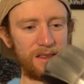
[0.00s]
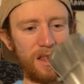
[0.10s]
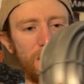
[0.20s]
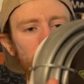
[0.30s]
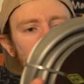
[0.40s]

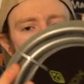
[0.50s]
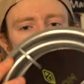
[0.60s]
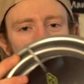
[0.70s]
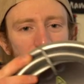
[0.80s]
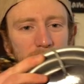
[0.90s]
There we
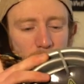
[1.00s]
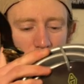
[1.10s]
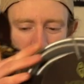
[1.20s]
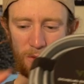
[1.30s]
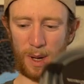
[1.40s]
go, there's
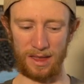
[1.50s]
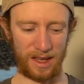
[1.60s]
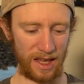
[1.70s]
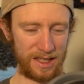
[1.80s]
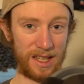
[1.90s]
one of them. I
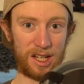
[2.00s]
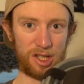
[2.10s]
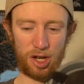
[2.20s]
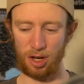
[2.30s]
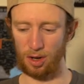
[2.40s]
think they sent
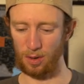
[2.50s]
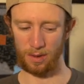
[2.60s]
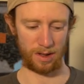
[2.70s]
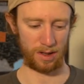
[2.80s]
two.